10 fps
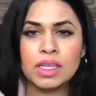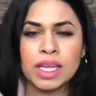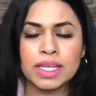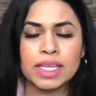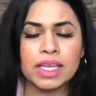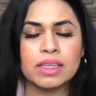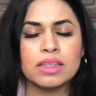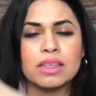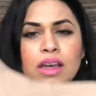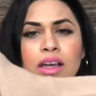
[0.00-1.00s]
And
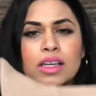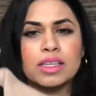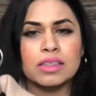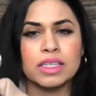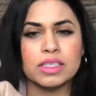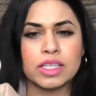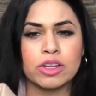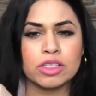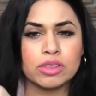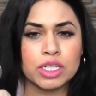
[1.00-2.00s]
again, uh, the
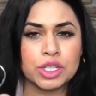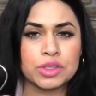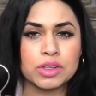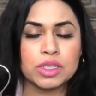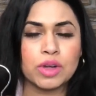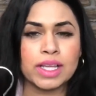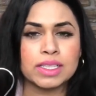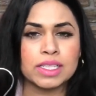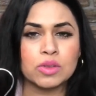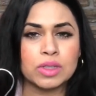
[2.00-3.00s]
care instructions are dry
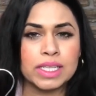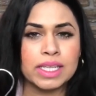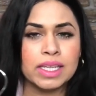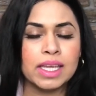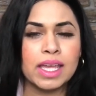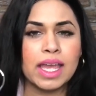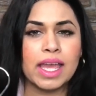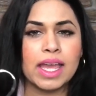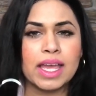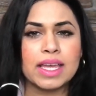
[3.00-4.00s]
clean only.
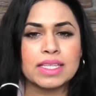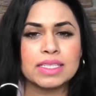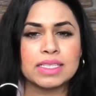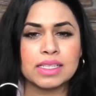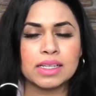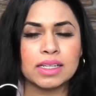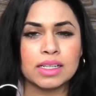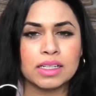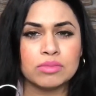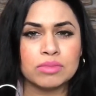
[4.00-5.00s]
And
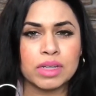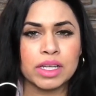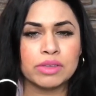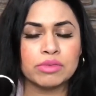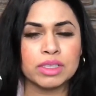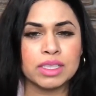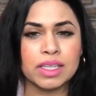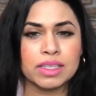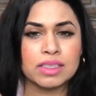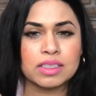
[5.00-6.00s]
um, I really
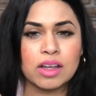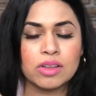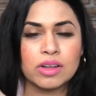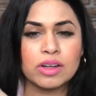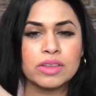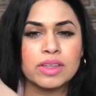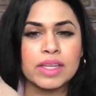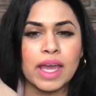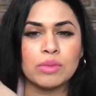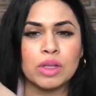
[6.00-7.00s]
like this color. The
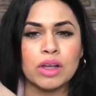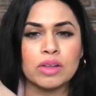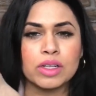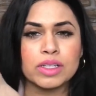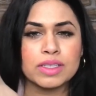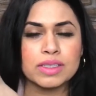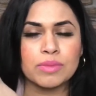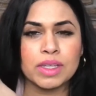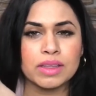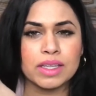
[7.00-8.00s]
camel color is
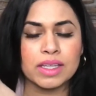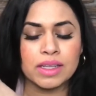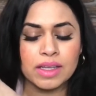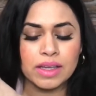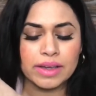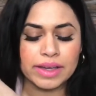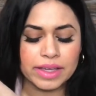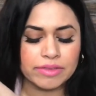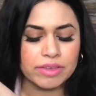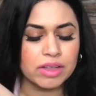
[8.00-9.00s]
something that
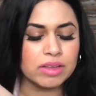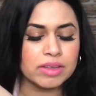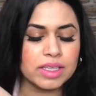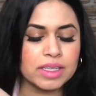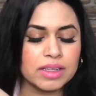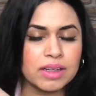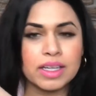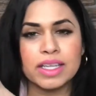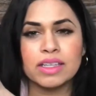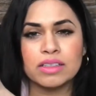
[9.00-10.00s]
I felt that
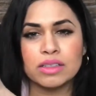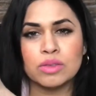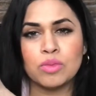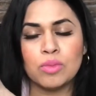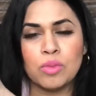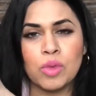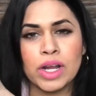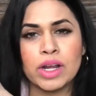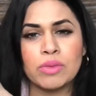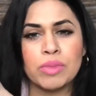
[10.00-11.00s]
I could wear.